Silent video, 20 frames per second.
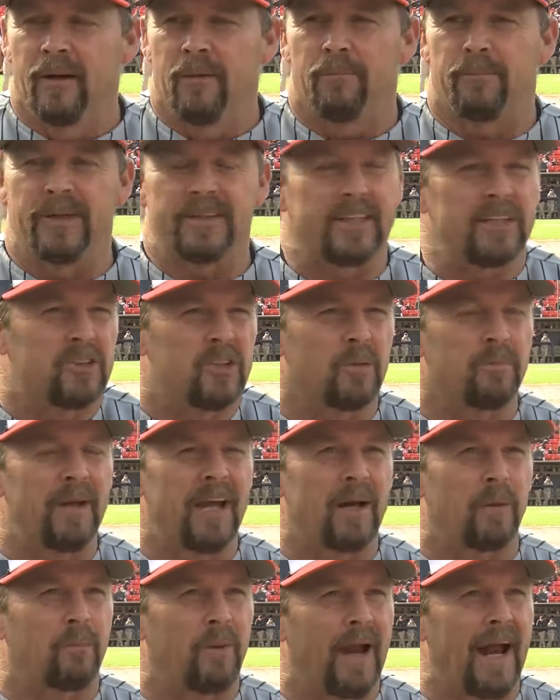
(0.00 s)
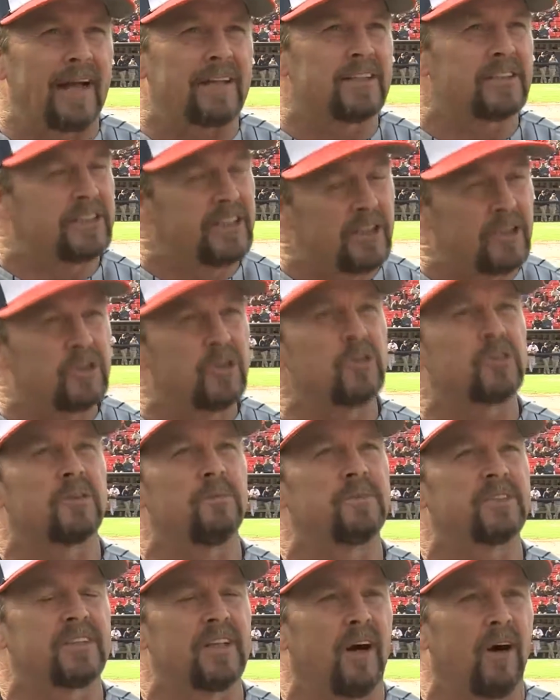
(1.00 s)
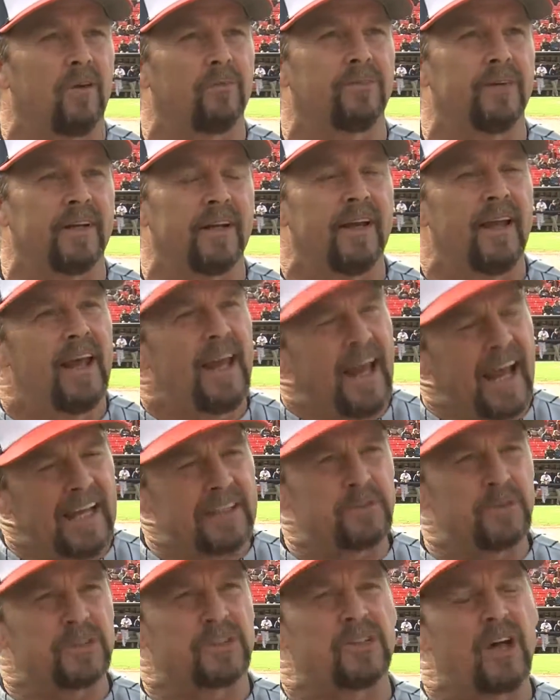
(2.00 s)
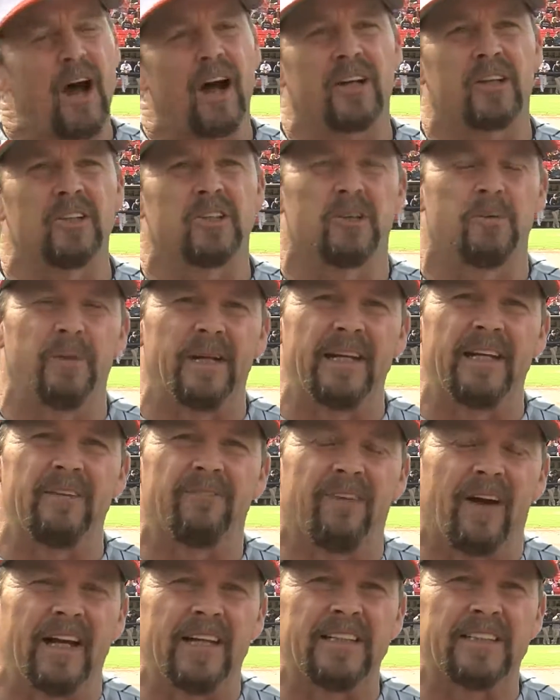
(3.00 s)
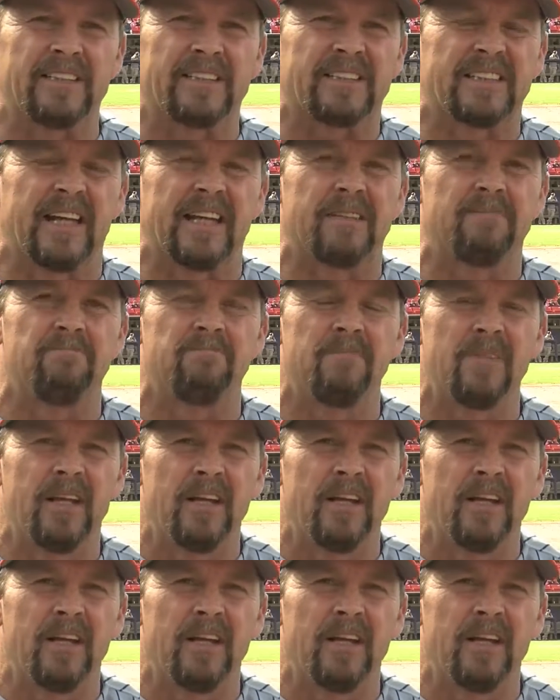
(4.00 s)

But they took me out of practice, introduced himself, and as he was talking to me, he finally just said,